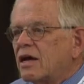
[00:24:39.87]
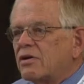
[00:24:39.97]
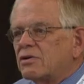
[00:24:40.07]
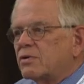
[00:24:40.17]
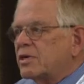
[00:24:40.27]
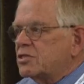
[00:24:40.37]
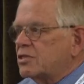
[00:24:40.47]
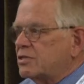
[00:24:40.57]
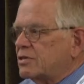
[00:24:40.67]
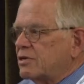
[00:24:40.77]
Other
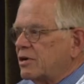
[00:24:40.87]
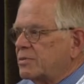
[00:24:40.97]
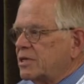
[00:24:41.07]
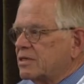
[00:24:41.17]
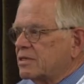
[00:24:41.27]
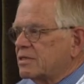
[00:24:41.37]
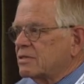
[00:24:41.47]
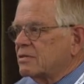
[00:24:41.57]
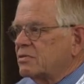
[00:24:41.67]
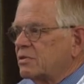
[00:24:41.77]
questions or comments?
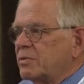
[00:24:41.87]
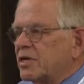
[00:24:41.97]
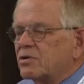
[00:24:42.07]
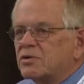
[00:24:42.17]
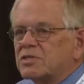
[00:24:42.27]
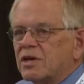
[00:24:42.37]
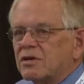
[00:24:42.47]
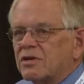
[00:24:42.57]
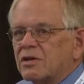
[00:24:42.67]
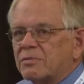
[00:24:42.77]
We'll be, of course,
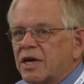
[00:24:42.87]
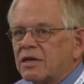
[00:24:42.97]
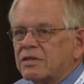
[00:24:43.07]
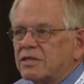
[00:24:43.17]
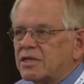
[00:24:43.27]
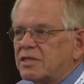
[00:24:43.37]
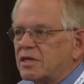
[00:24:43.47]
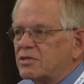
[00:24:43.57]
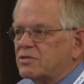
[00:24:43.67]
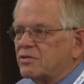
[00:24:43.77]
talking about the
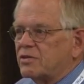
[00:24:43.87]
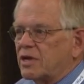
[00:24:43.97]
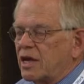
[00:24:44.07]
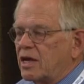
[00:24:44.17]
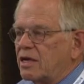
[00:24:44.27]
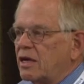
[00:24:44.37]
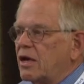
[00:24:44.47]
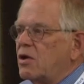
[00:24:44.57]
details through the day.